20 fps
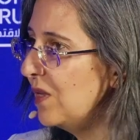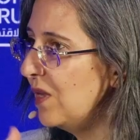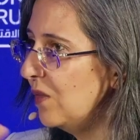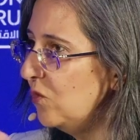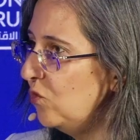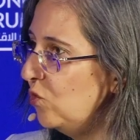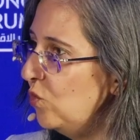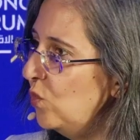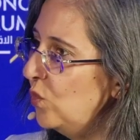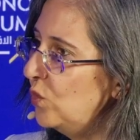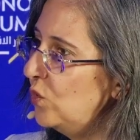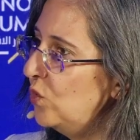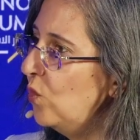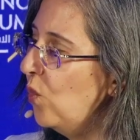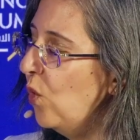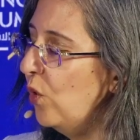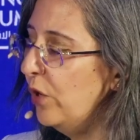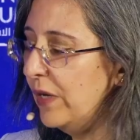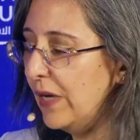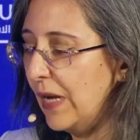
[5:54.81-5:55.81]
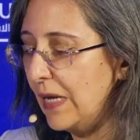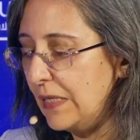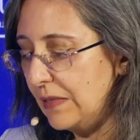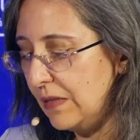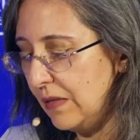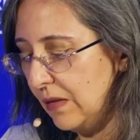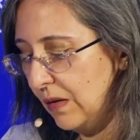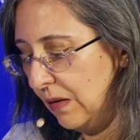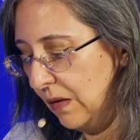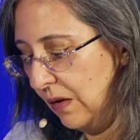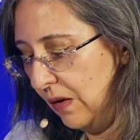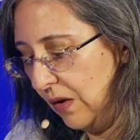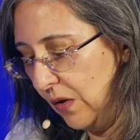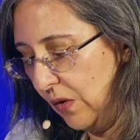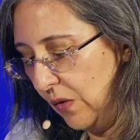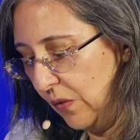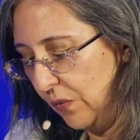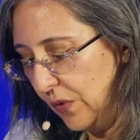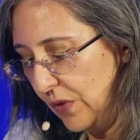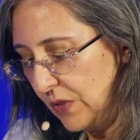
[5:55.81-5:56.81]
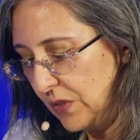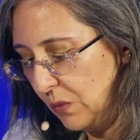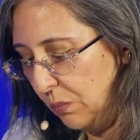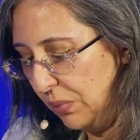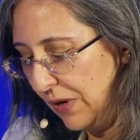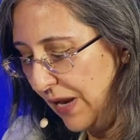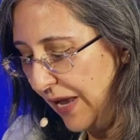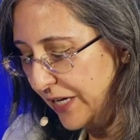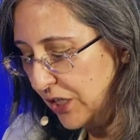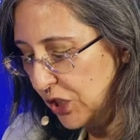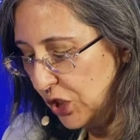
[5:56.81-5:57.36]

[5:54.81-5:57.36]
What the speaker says: to organize the supply